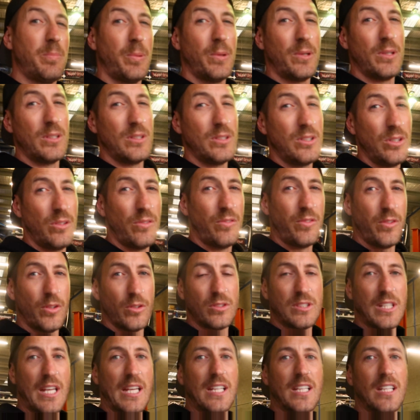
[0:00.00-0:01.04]
put a new
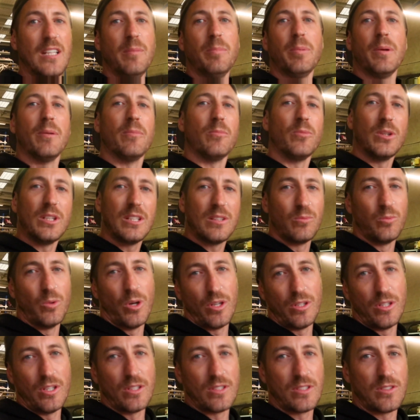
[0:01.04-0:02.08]
fuel tank in it, but we
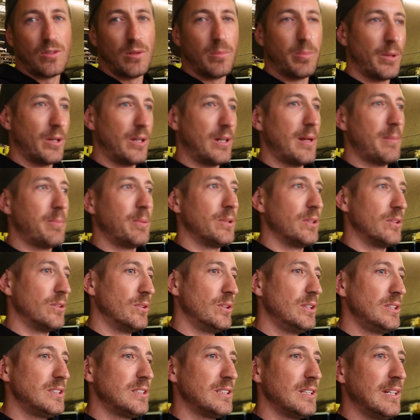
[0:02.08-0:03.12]
won't know until we put it up on the
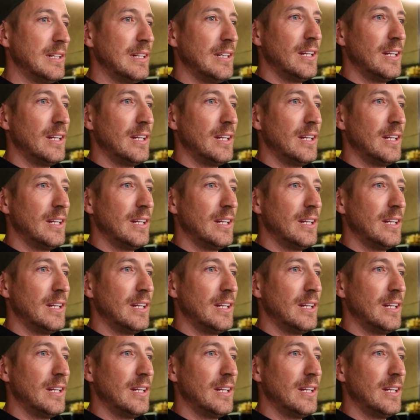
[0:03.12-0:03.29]
hoist.